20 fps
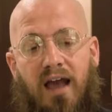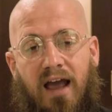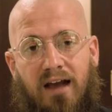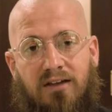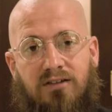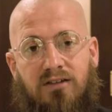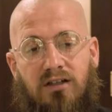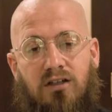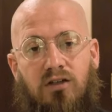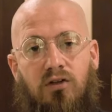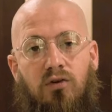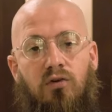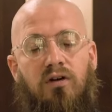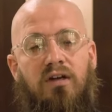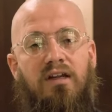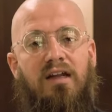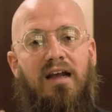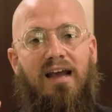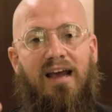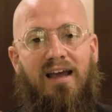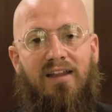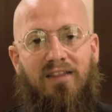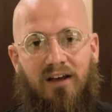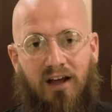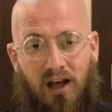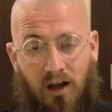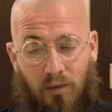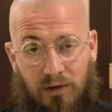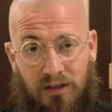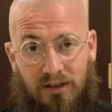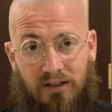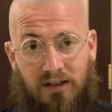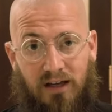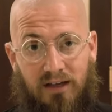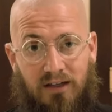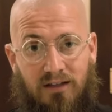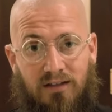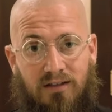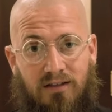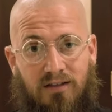executed in the coming
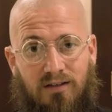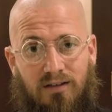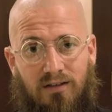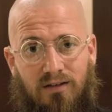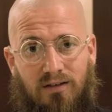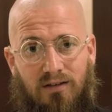days.